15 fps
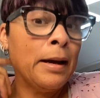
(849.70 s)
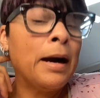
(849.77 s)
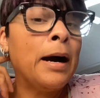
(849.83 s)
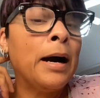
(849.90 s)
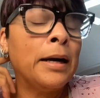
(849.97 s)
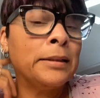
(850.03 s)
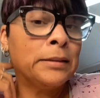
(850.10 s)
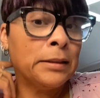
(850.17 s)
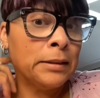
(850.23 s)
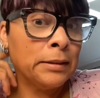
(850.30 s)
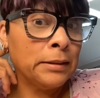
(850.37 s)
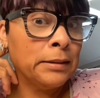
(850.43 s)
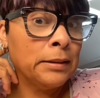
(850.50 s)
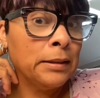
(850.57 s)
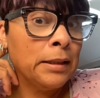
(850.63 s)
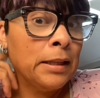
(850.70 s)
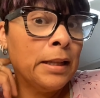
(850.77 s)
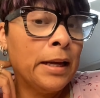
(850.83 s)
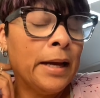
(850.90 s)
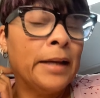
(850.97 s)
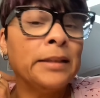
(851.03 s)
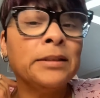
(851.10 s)
Anya.
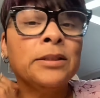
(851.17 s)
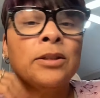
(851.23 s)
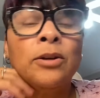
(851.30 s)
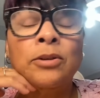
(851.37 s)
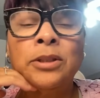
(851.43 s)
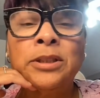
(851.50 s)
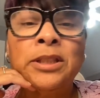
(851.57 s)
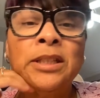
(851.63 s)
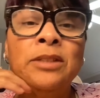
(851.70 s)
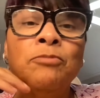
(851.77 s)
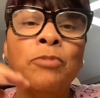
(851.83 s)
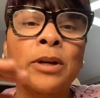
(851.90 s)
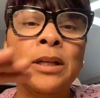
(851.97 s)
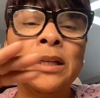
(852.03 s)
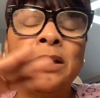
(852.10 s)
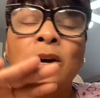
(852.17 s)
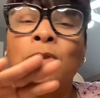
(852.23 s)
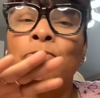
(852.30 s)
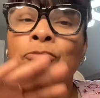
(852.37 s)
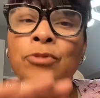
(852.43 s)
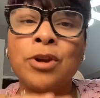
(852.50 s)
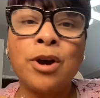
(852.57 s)
And so she really
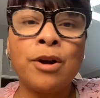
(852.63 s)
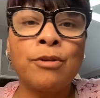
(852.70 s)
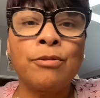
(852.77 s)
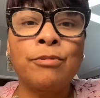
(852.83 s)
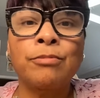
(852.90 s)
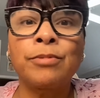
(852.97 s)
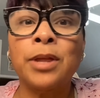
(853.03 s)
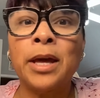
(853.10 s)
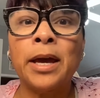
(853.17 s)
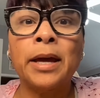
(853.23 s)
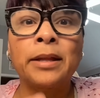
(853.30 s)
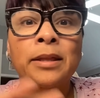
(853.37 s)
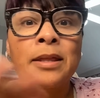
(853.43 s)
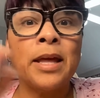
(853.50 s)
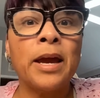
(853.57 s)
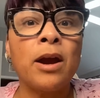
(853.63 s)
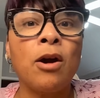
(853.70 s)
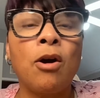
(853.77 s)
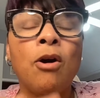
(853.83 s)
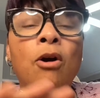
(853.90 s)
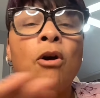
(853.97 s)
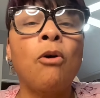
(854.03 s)
don't know that they
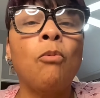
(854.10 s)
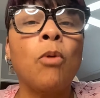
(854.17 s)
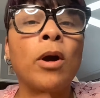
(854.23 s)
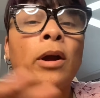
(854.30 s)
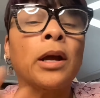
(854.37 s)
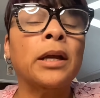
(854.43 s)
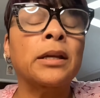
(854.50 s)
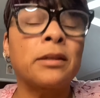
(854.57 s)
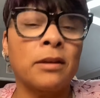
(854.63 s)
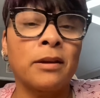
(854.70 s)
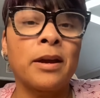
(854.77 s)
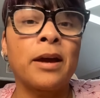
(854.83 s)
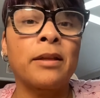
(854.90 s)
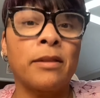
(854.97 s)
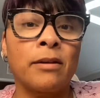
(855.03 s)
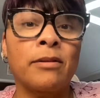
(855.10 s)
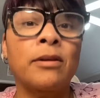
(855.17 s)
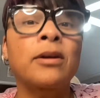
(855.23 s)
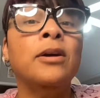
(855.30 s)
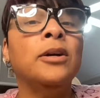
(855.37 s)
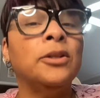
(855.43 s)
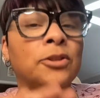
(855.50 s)
are all working together.
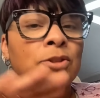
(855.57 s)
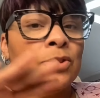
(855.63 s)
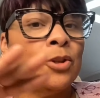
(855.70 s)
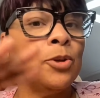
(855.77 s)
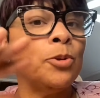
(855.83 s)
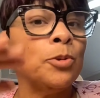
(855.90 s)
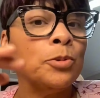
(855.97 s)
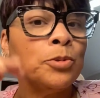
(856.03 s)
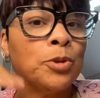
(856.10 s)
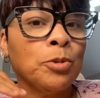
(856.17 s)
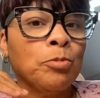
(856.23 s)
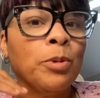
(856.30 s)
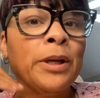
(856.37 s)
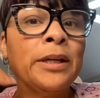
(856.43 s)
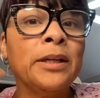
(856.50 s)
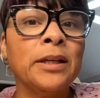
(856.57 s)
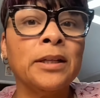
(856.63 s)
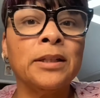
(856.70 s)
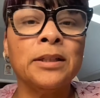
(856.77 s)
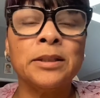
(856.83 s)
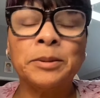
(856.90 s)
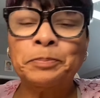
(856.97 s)
So Tariq
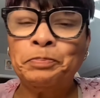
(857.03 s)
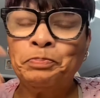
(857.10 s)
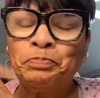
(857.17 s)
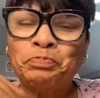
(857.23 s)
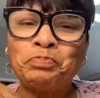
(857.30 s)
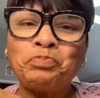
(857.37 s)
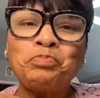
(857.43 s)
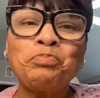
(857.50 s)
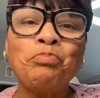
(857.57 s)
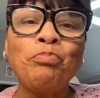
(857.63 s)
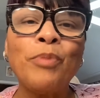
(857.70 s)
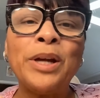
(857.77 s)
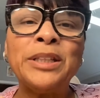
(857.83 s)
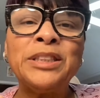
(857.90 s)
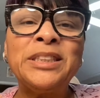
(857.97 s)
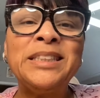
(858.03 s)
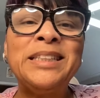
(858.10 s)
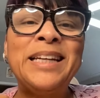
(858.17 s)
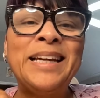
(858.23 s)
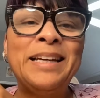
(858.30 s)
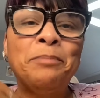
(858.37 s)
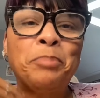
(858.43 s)
is
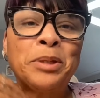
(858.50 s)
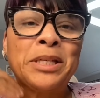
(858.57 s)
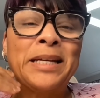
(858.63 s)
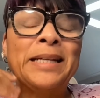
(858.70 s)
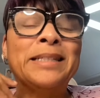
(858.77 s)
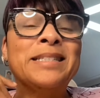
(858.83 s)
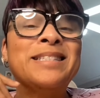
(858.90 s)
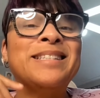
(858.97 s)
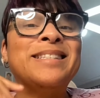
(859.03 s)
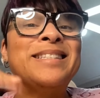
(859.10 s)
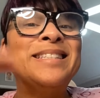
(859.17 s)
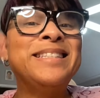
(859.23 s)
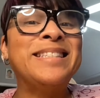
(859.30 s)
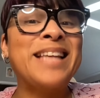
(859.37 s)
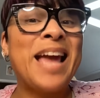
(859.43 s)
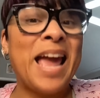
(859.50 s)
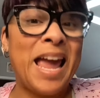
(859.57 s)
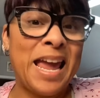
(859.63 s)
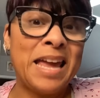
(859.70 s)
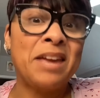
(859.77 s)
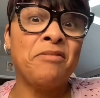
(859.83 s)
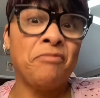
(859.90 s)
she he pretends to
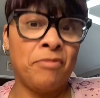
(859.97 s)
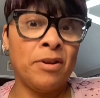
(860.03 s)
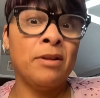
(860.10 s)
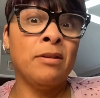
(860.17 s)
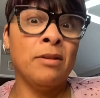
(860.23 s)
save